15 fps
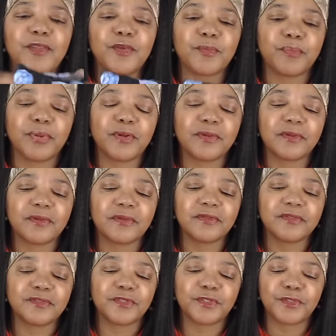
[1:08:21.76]
your purse
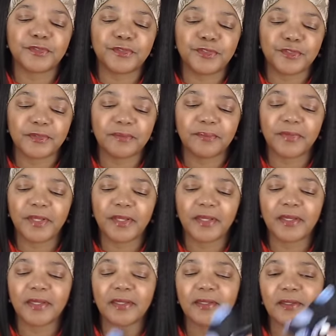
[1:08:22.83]
or in your gym
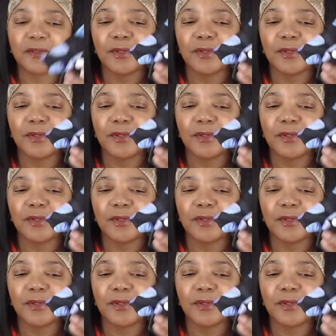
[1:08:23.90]
bag